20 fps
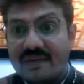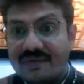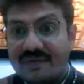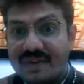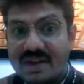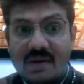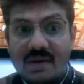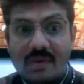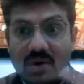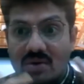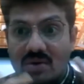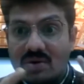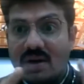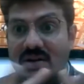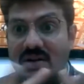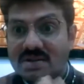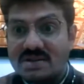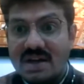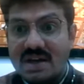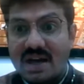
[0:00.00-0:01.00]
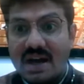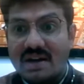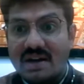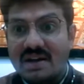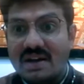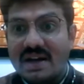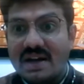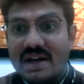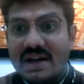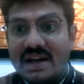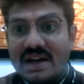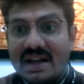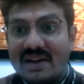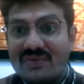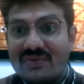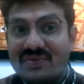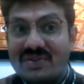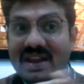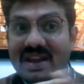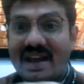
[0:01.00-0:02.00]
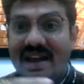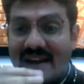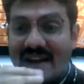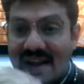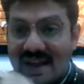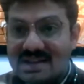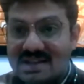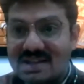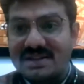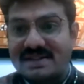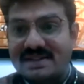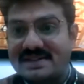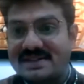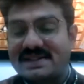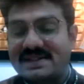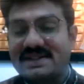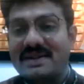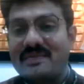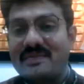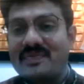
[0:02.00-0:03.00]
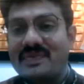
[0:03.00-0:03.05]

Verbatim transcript: They want to understand if their agents